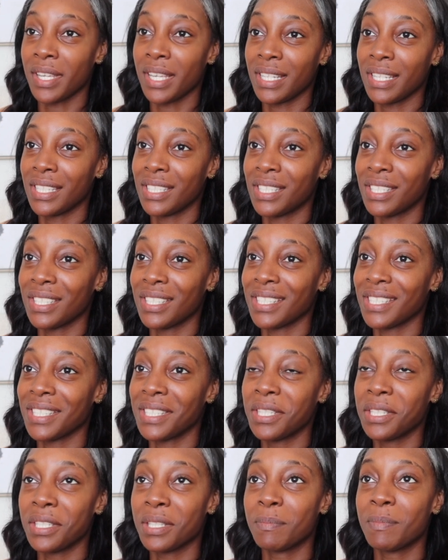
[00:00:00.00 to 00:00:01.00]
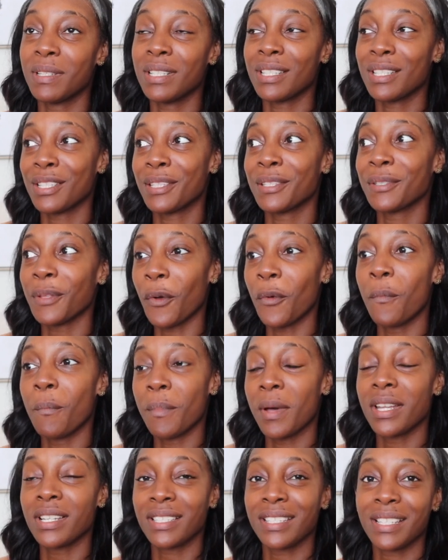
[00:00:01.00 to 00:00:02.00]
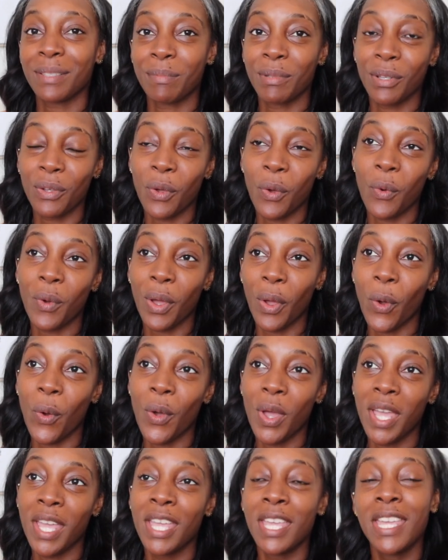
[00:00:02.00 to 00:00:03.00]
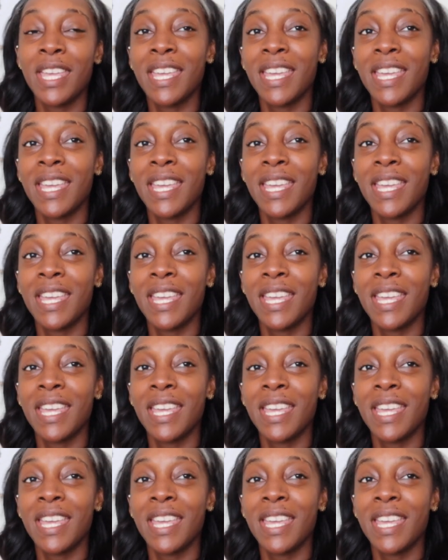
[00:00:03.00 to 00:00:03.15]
And it's just been so much that's been going on.